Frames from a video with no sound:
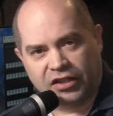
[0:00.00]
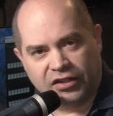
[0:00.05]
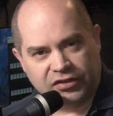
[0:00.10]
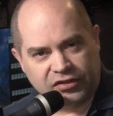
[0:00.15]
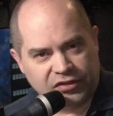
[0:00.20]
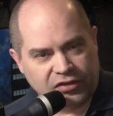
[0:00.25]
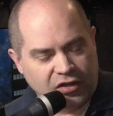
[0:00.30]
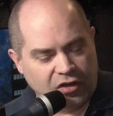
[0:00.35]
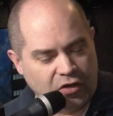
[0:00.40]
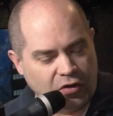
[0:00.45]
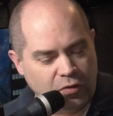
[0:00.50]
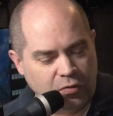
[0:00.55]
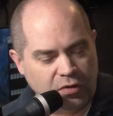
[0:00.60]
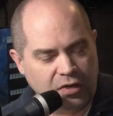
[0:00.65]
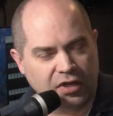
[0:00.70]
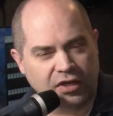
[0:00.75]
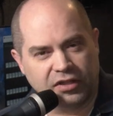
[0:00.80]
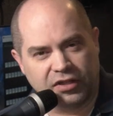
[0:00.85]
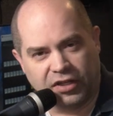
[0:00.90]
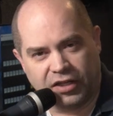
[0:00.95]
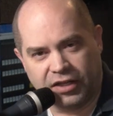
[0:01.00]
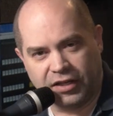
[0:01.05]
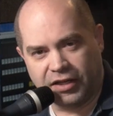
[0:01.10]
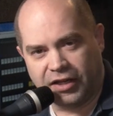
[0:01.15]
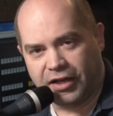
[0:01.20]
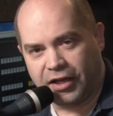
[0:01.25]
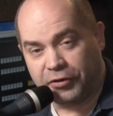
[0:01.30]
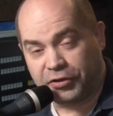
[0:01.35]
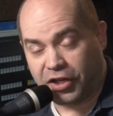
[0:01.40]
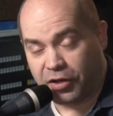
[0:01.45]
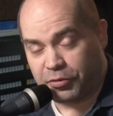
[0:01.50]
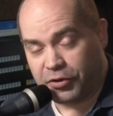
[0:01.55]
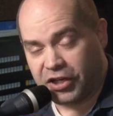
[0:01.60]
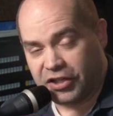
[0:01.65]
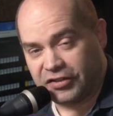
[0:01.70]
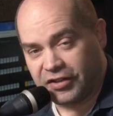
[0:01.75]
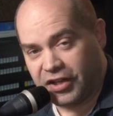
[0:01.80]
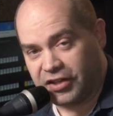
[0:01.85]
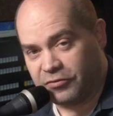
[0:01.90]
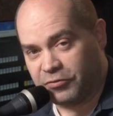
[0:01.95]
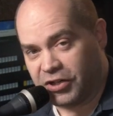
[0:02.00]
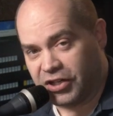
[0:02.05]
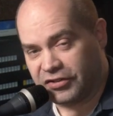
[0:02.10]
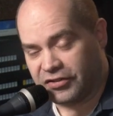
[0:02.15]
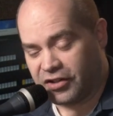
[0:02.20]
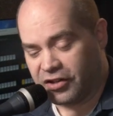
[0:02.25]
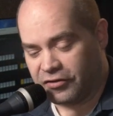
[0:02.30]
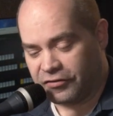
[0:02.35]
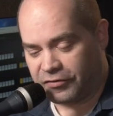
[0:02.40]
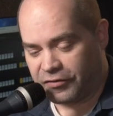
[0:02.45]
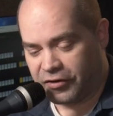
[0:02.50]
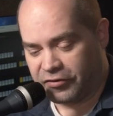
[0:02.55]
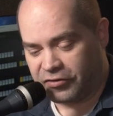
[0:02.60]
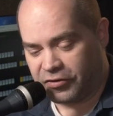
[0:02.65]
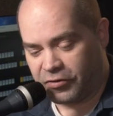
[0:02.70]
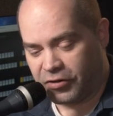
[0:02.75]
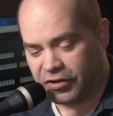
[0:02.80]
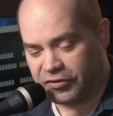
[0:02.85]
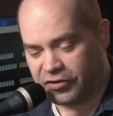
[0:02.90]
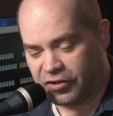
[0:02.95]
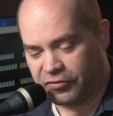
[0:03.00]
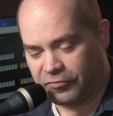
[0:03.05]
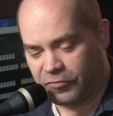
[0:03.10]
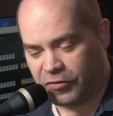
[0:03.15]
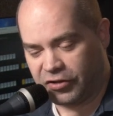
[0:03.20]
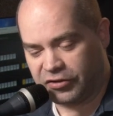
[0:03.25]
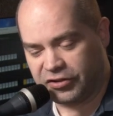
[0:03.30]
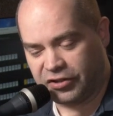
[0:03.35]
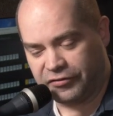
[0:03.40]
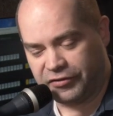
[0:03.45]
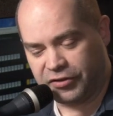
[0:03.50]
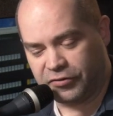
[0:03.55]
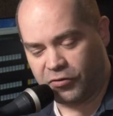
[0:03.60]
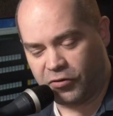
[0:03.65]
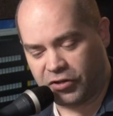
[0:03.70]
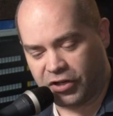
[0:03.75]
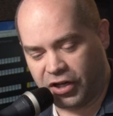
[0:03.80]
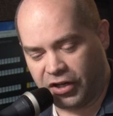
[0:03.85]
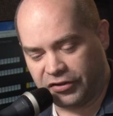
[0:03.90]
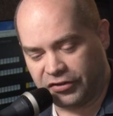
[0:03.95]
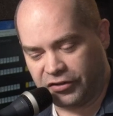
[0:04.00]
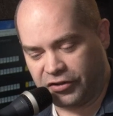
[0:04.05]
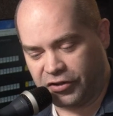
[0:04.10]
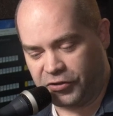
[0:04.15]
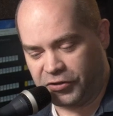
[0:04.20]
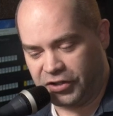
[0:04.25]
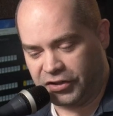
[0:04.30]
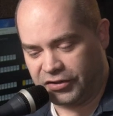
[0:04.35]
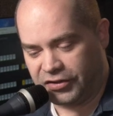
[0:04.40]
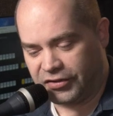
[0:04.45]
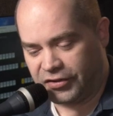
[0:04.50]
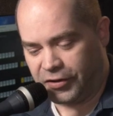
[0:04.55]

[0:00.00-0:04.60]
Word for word: So uh, I got pretty excited when I saw a relatively low cost unit.